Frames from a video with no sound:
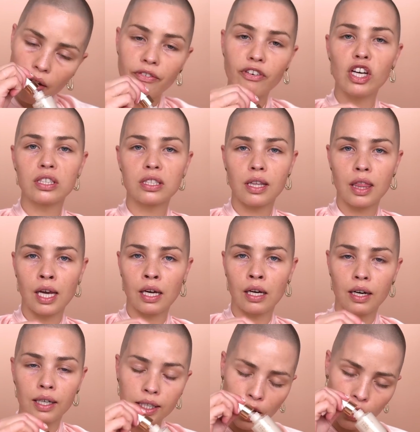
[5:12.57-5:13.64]
First thing
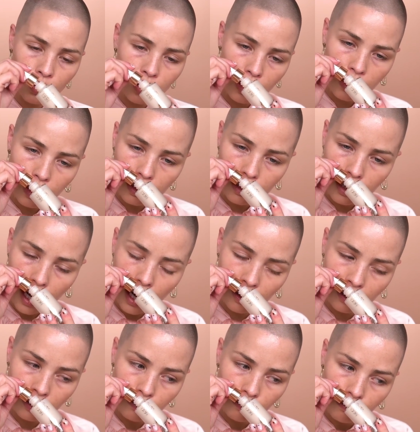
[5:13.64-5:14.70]
I notice is
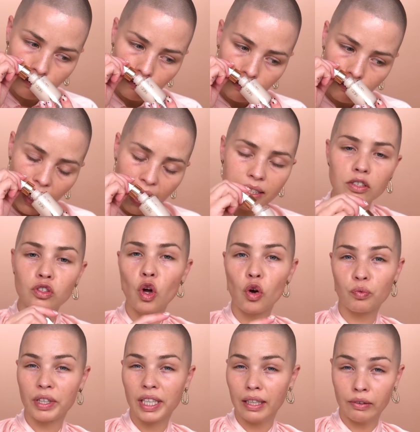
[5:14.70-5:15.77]
that it's
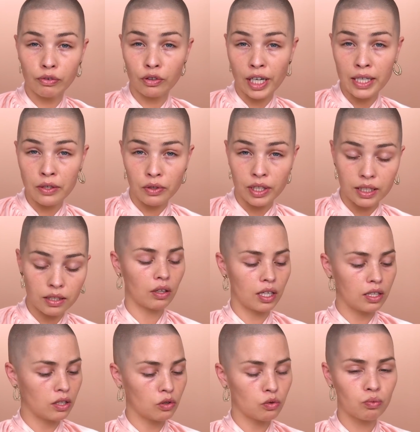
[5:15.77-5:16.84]
not really fragrant. Okay,
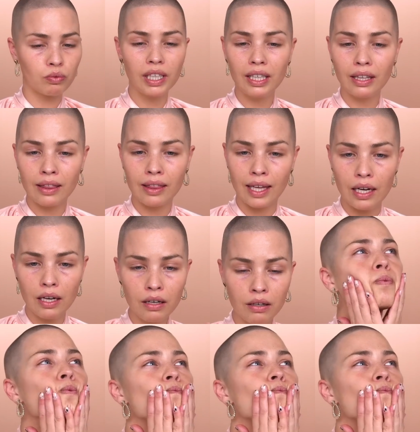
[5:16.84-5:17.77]
so it's really thin.